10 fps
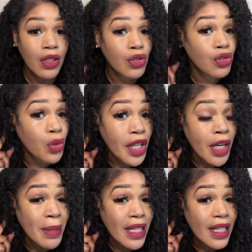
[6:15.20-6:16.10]
Do you hear
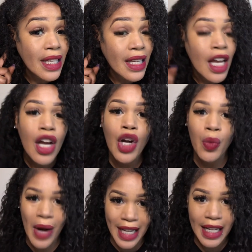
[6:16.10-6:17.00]
me?
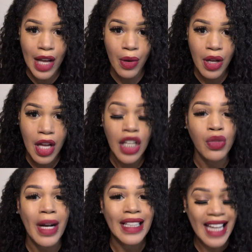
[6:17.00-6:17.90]
Right now. Because
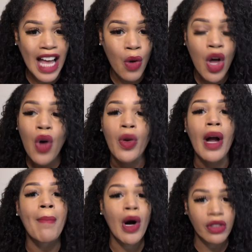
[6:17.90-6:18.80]
right now, we are
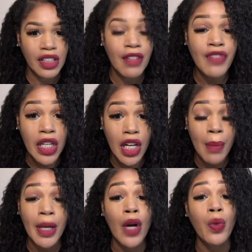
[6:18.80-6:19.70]
bossing the fuck up
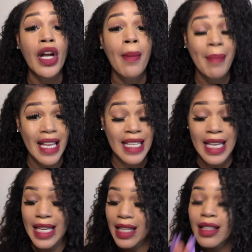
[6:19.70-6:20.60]
and we are making
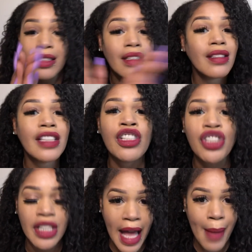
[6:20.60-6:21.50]
this
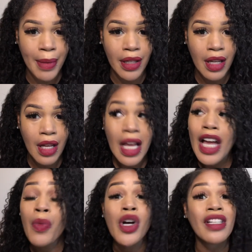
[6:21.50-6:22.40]
shit happen.
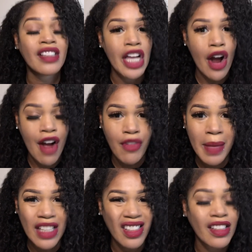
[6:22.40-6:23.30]
And we're going to say our
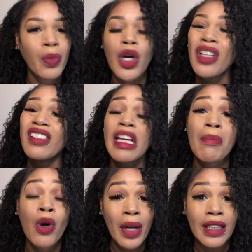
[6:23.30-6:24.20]
affirmations and we're going to say them
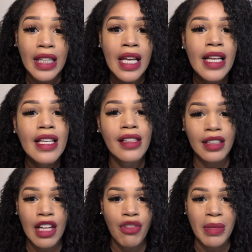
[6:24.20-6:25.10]
quickly. He's in
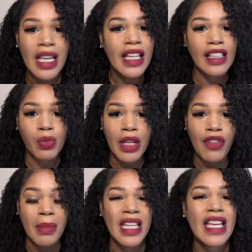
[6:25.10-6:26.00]
love with me. He's weak for
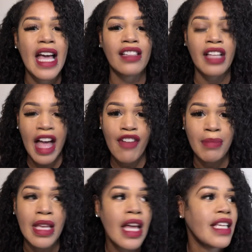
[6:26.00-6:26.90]
me. He has to have me.
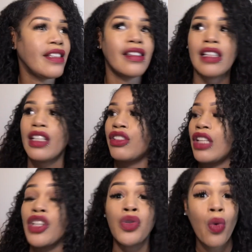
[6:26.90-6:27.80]
He
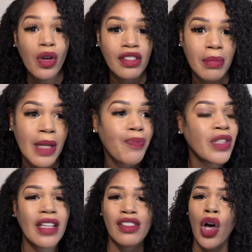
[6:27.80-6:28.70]
adores me.
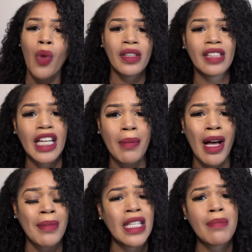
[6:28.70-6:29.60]
He's always thinking about
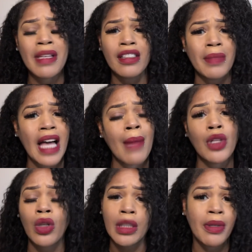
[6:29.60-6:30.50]
me. He missed me. I'm the
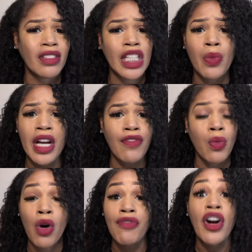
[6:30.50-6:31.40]
only person he will ever
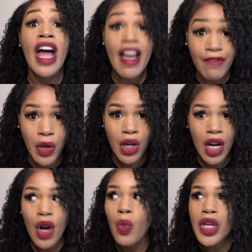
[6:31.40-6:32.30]
want forever.
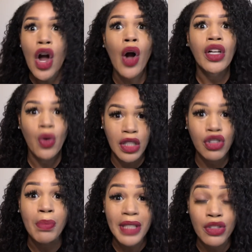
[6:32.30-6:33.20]
We are going to
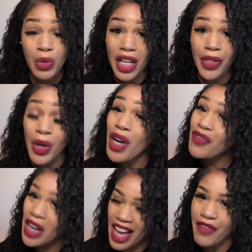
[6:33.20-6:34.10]
be together
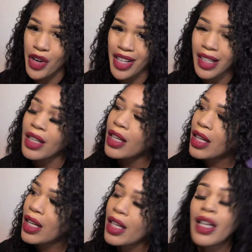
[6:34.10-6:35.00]
forever.
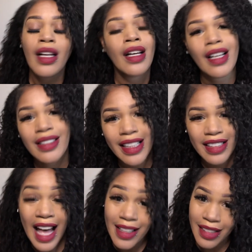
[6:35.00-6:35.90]
Unless
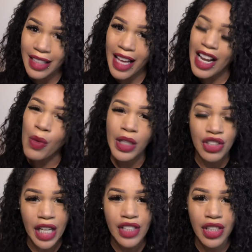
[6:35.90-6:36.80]
I decide I want to
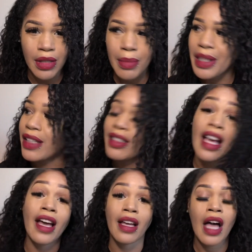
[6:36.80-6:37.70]
change it. Because,
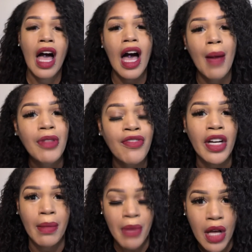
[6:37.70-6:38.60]
hey, I'm the
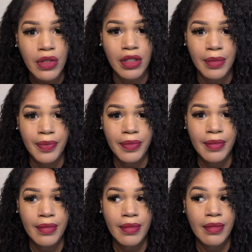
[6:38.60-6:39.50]
fucking boss.
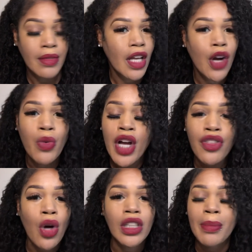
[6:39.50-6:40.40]
And we are the
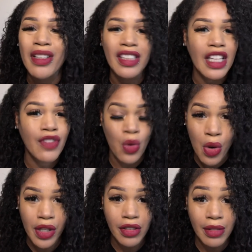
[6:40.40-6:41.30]
only person giving
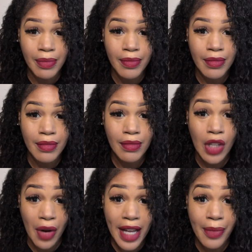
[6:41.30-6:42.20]
orders. All
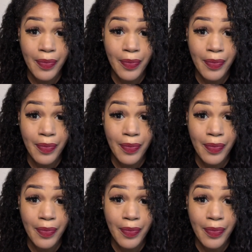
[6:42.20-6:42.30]
right?